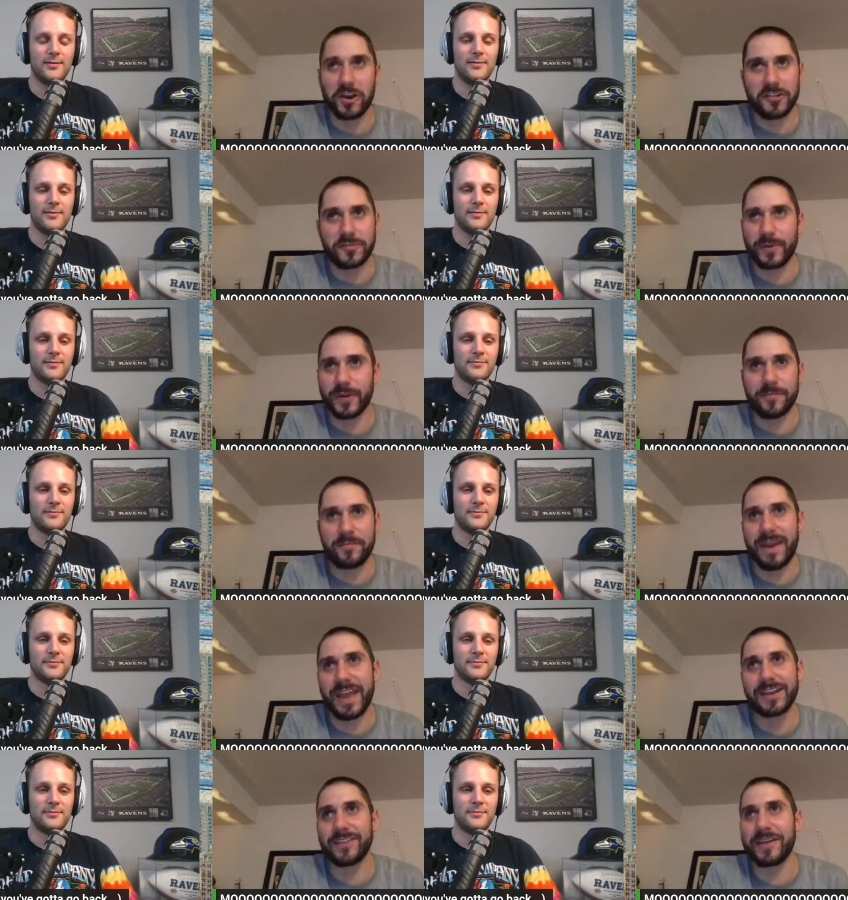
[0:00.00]
Speaker 1: but
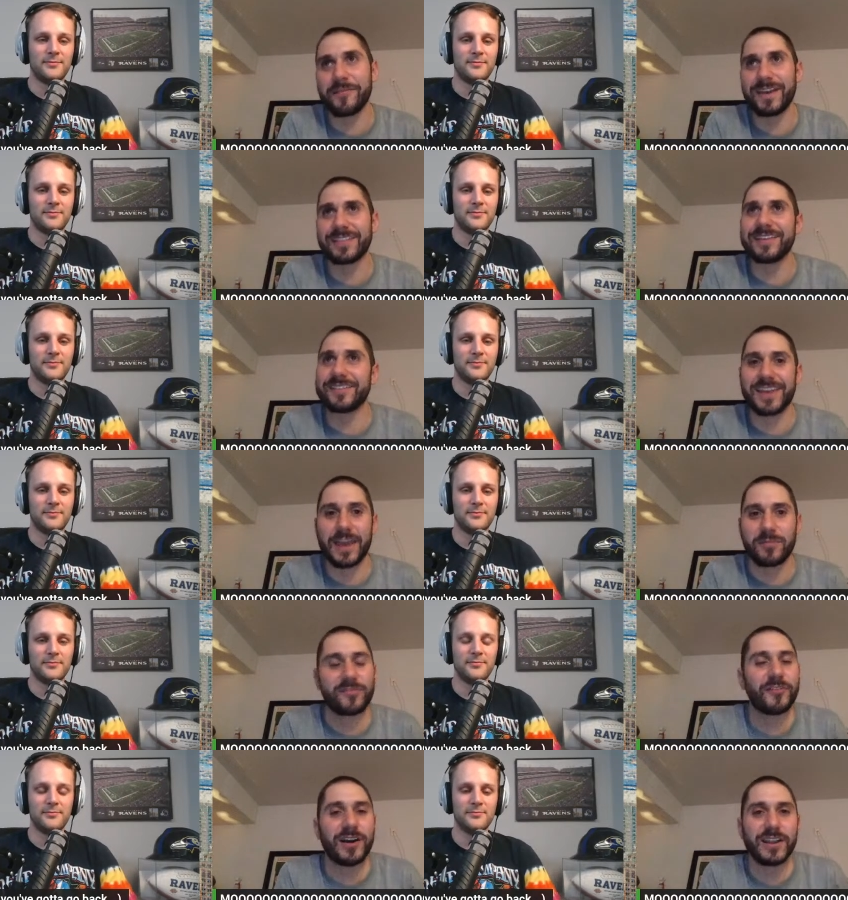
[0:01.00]
man, do they make these games
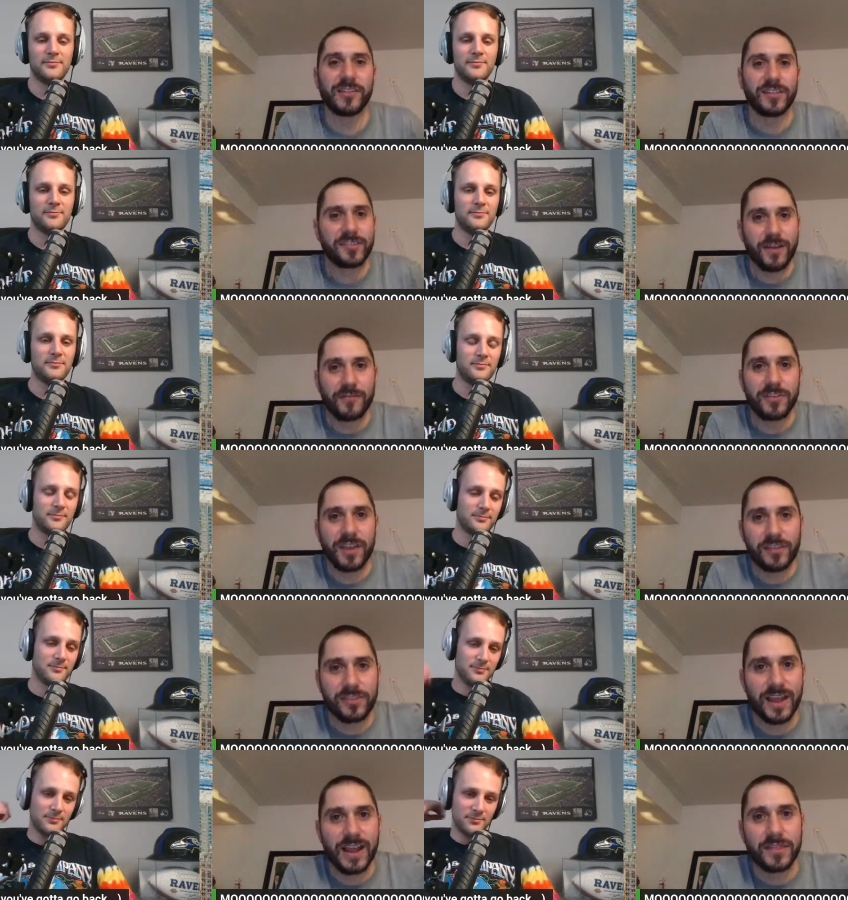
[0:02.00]
fun in the seventh, eighth,
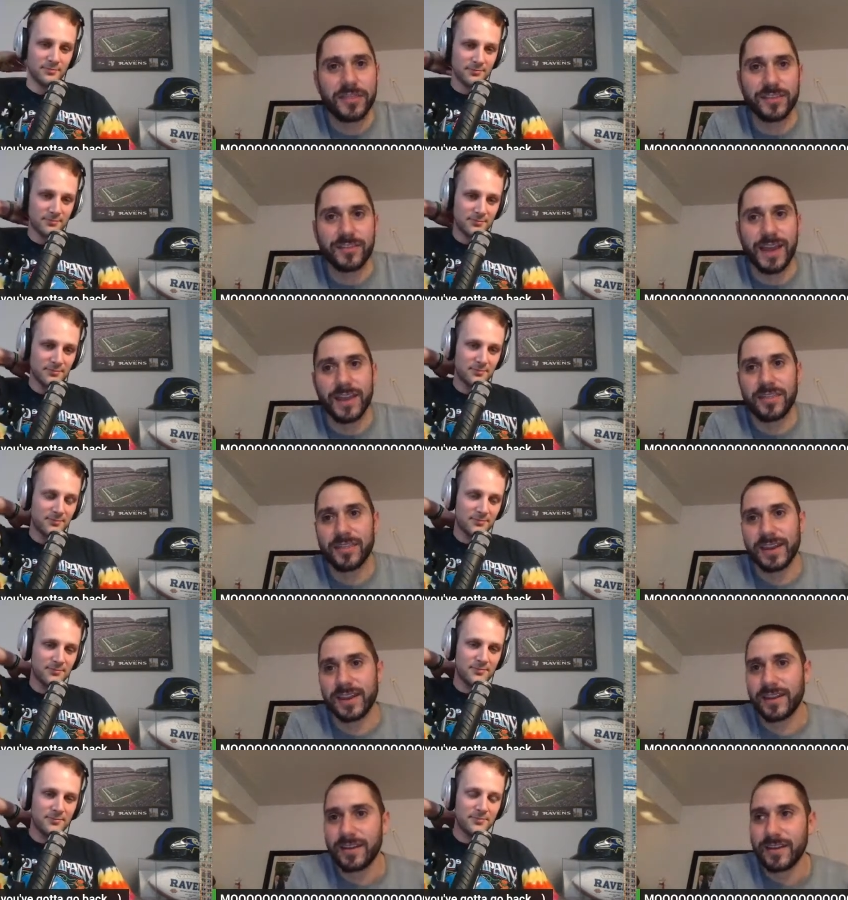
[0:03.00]
ninth, and tenth.
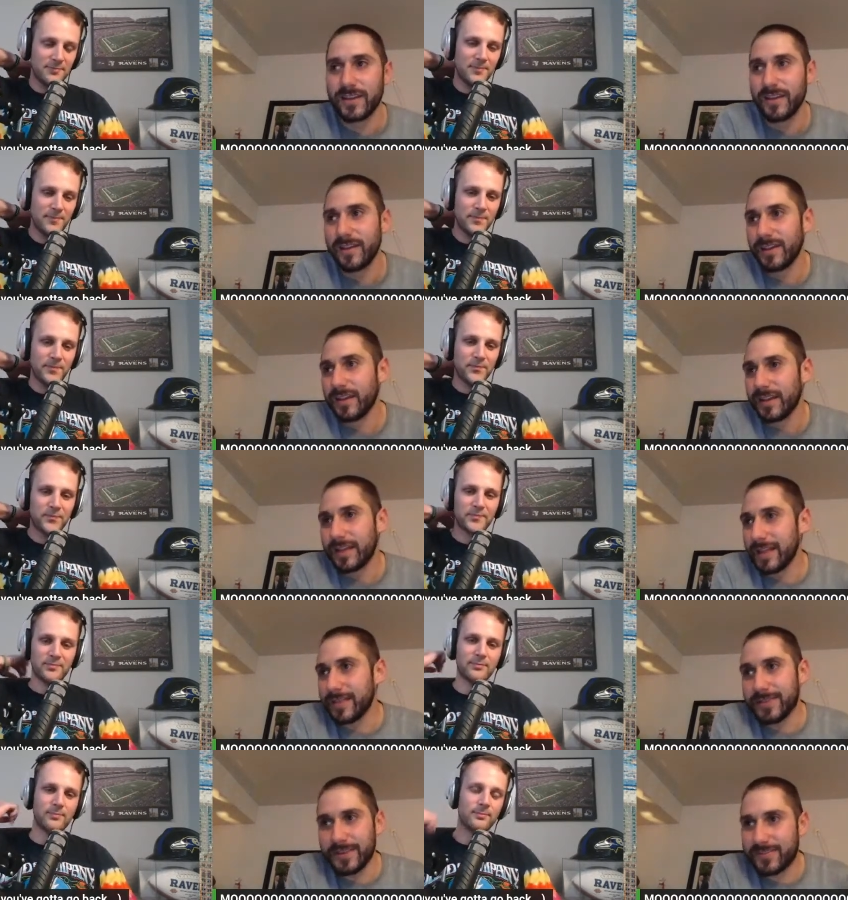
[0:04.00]
And uh,
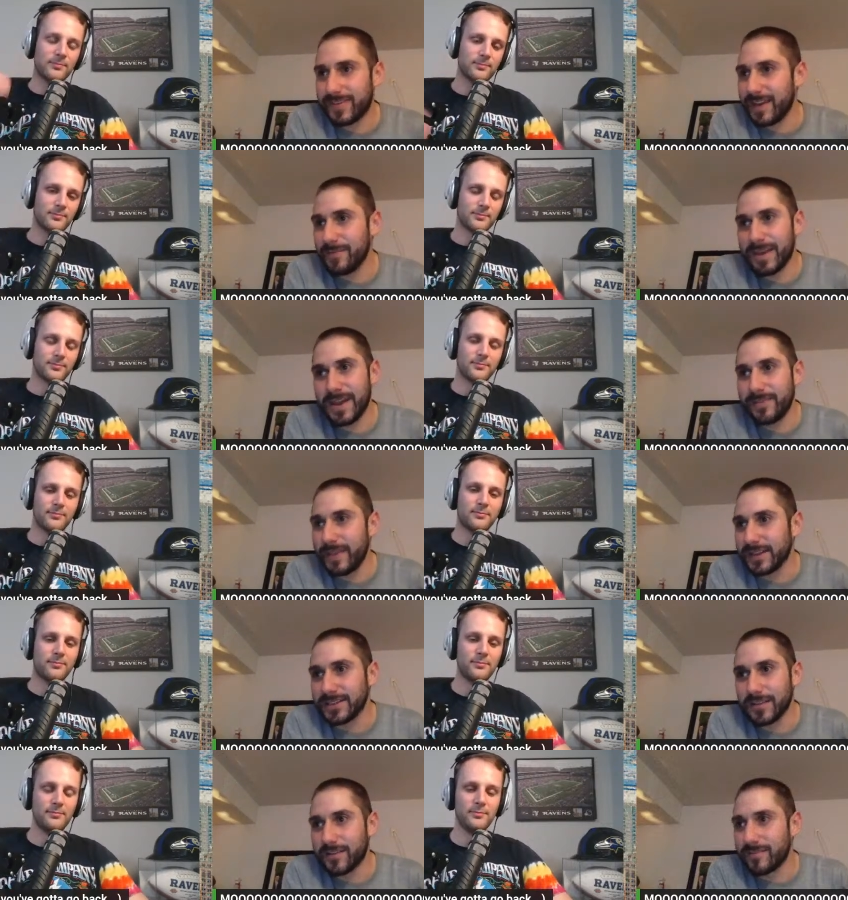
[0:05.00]
this team, man, they
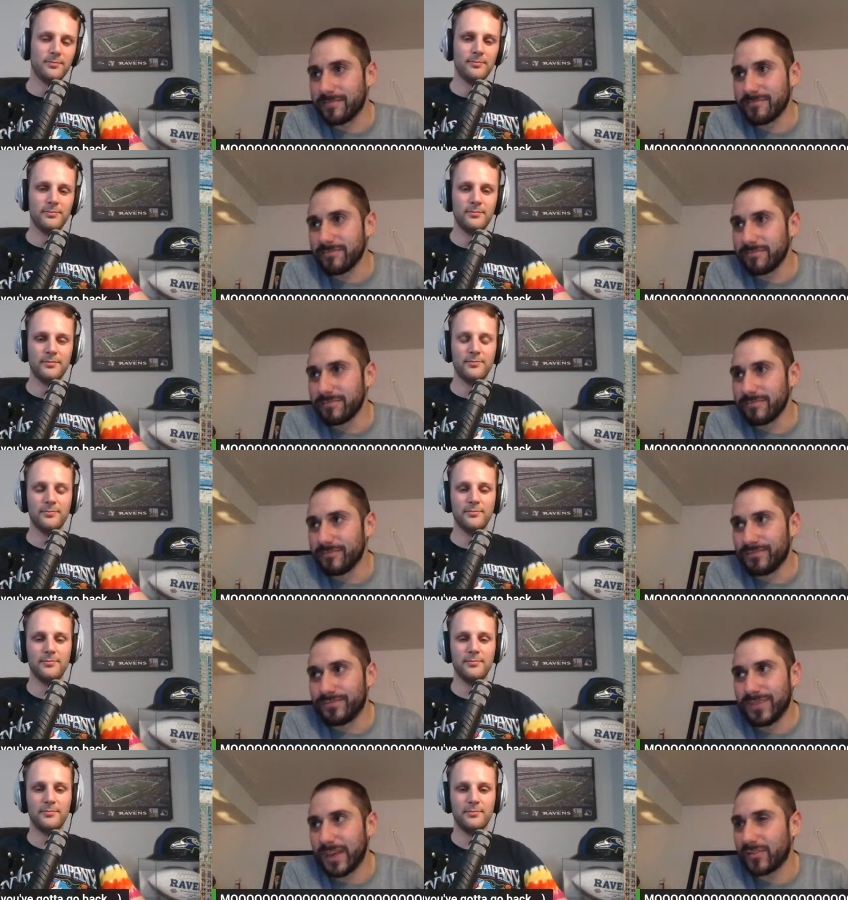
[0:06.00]
just
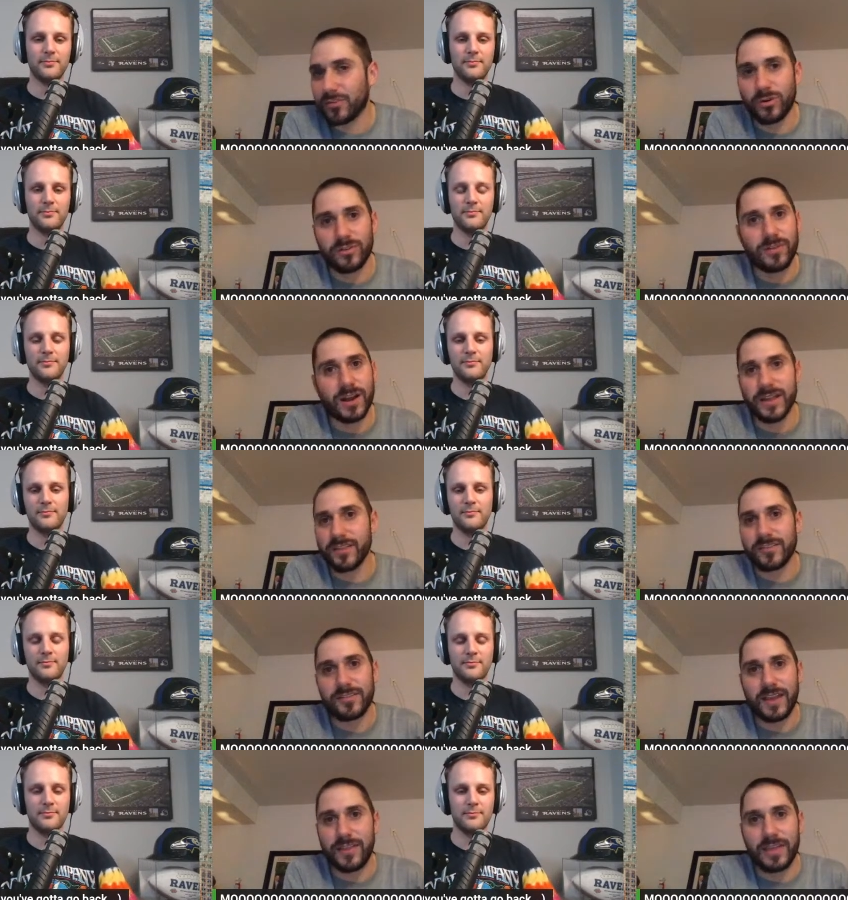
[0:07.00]
they score runs.
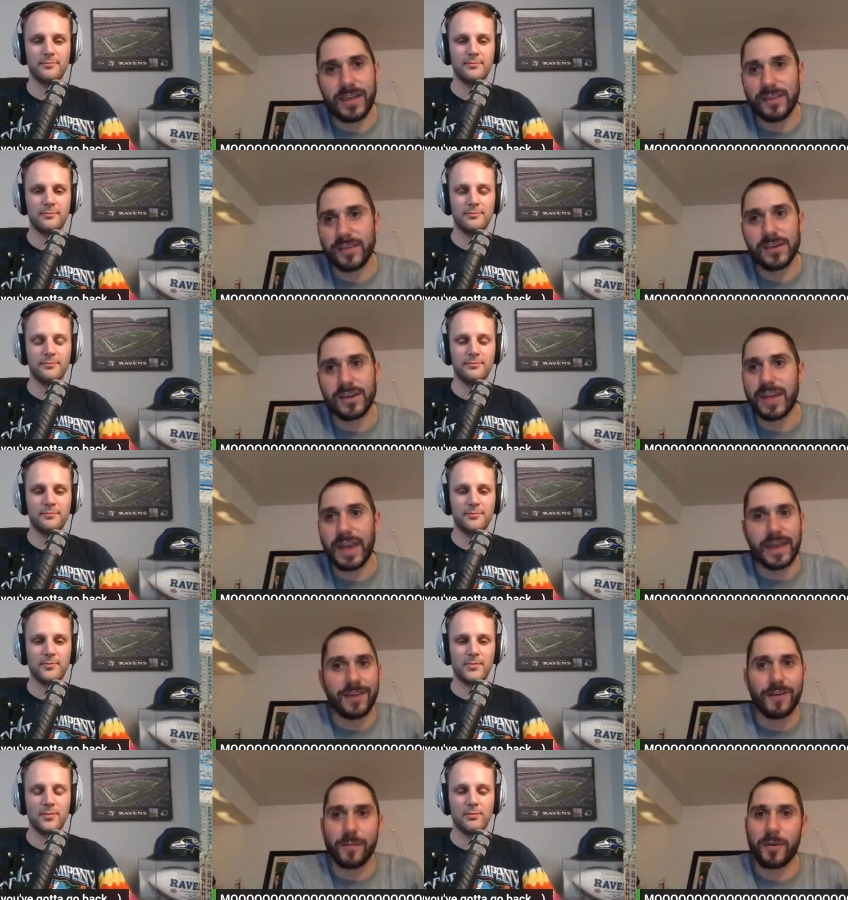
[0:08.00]
They they you can't
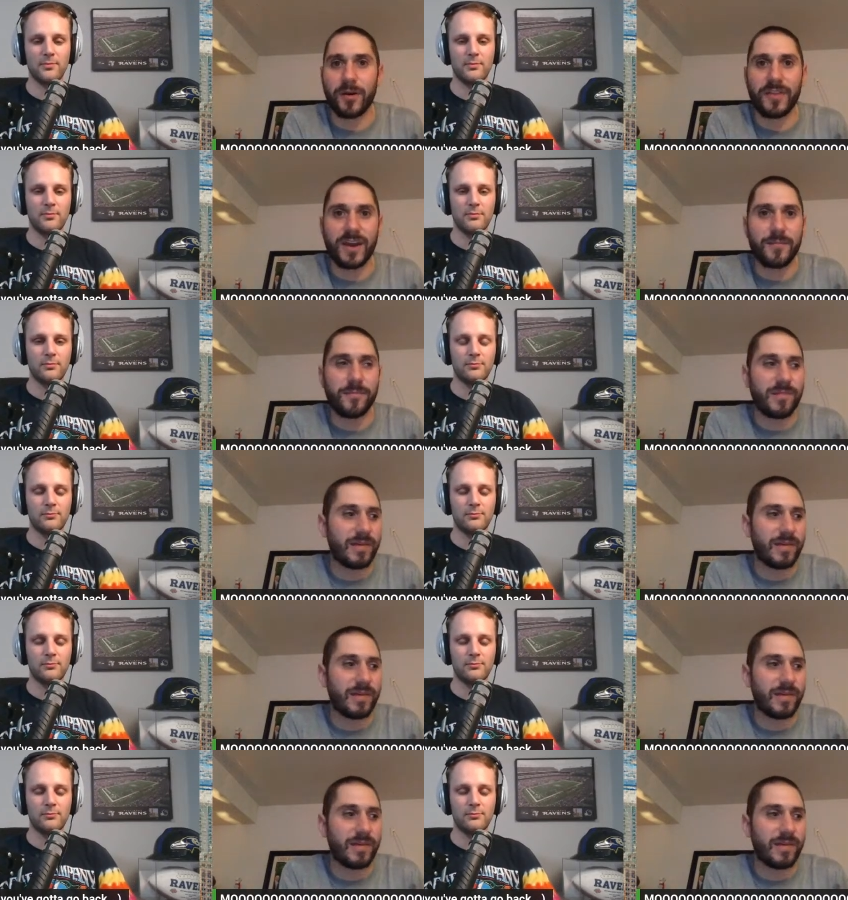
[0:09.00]
give up on them.